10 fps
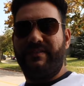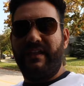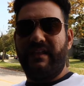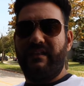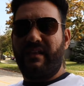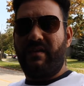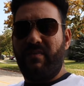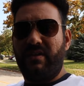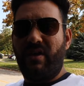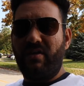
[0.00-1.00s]
thinking that
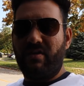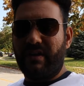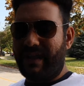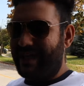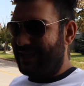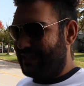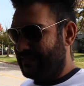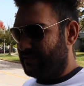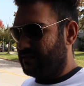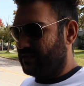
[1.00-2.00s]
I'm a younger guy
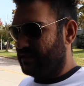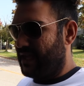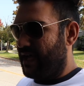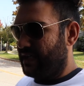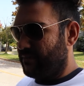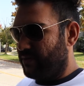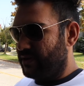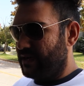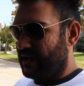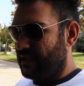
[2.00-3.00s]
and yeah, I can
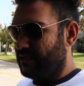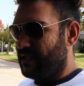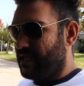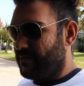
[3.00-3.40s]
put it in.